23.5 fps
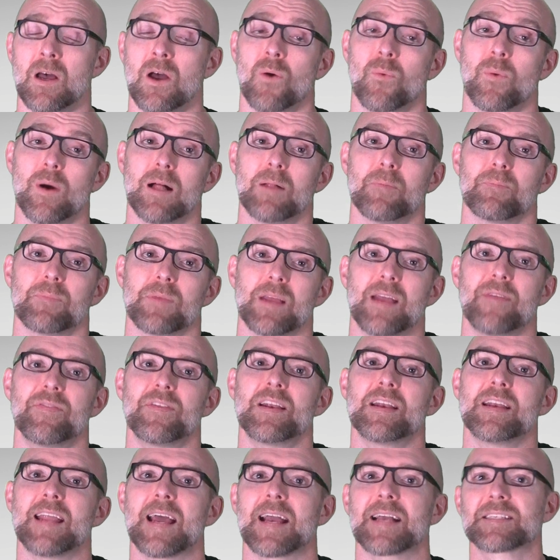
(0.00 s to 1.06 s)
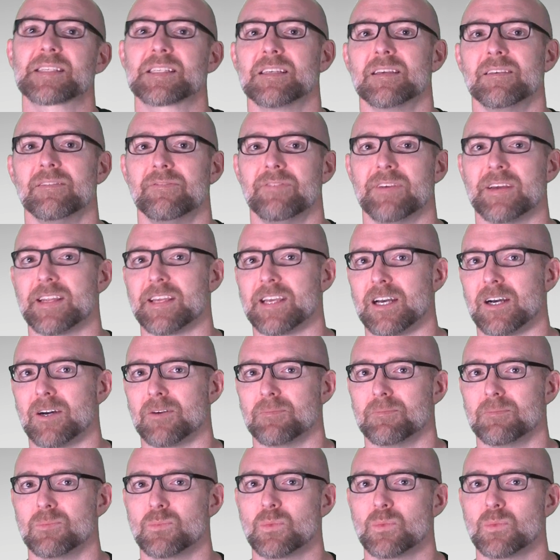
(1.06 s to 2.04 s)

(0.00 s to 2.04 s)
Well, in the next video,